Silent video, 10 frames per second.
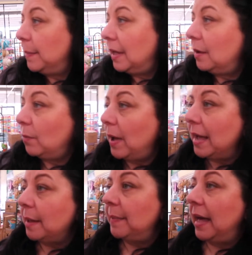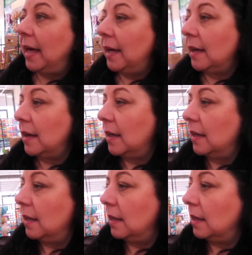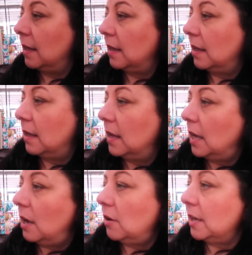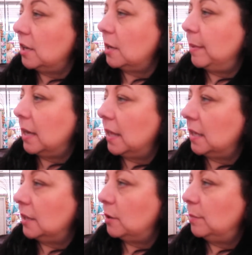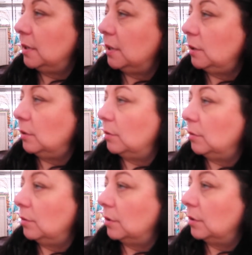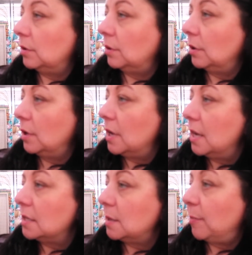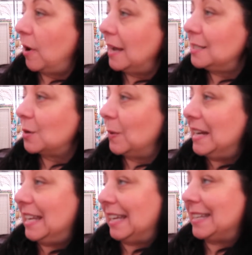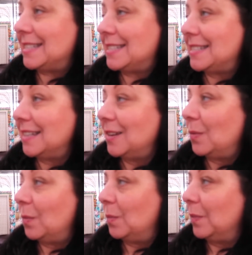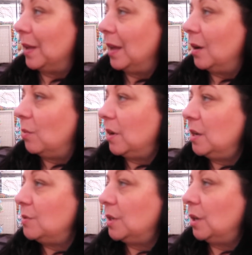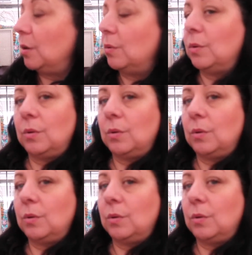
But Whack-A-Pack, oh, you can make like a little balloon. Surprise greetings. What do you do?